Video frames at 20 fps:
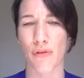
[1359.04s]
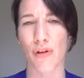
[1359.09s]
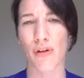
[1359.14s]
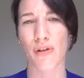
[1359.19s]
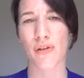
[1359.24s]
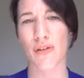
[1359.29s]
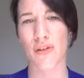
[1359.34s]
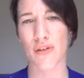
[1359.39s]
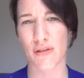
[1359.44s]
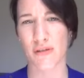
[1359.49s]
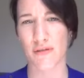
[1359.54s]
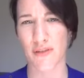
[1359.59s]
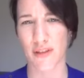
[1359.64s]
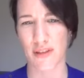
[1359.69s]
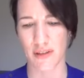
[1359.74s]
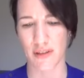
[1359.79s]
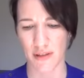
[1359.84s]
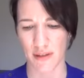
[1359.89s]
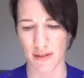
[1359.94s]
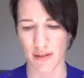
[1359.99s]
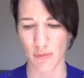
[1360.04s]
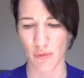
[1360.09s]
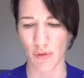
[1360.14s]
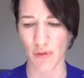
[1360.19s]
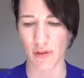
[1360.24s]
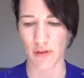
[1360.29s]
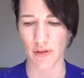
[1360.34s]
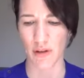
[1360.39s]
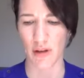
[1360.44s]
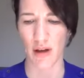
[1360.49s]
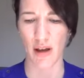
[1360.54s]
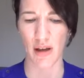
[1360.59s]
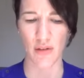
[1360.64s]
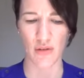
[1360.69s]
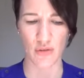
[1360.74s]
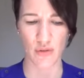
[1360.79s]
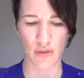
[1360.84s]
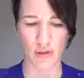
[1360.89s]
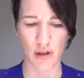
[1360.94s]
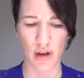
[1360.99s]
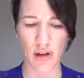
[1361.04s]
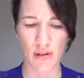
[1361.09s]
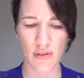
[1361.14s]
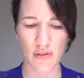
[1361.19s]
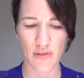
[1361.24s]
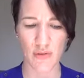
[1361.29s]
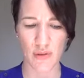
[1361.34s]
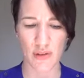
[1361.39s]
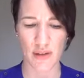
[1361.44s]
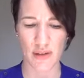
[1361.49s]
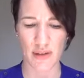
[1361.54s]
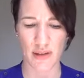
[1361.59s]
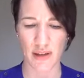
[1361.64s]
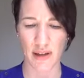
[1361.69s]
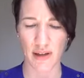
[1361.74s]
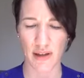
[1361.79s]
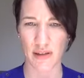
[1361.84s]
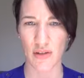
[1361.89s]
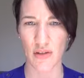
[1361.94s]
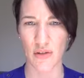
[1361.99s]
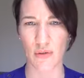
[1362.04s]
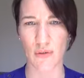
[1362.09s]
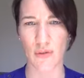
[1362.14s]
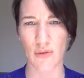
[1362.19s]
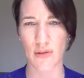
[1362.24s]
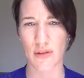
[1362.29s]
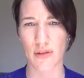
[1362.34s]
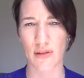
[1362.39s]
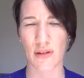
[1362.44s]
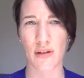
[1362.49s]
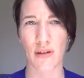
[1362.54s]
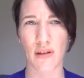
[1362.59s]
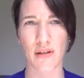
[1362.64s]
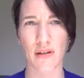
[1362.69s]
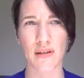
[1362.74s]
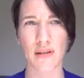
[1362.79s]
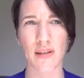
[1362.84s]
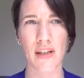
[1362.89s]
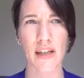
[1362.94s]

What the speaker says: your services in more than 100 countries like Thunes does,